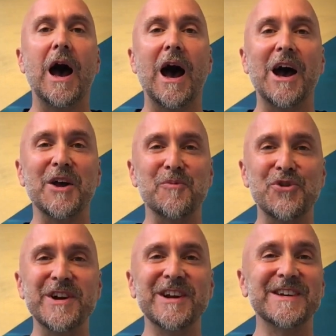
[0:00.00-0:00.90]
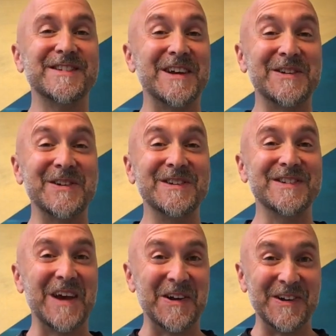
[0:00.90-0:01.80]
I am reading a sentence
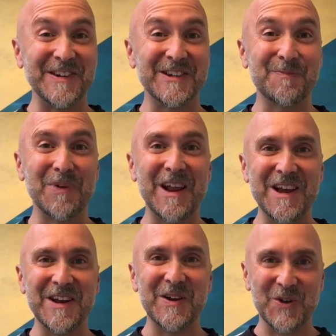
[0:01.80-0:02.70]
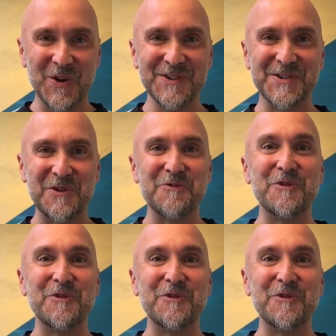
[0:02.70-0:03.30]
and it's explaining lots of